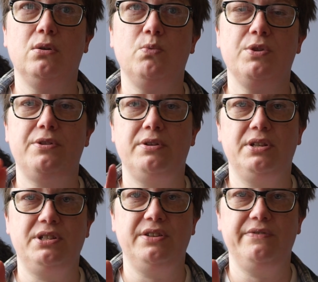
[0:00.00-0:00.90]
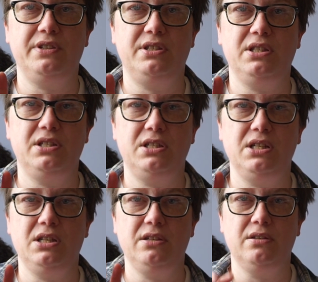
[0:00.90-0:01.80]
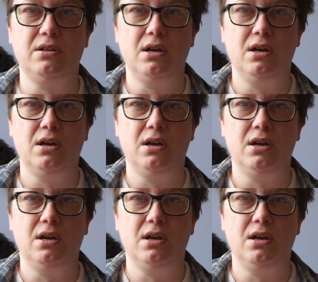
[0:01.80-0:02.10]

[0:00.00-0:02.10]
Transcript: with the nativity scene,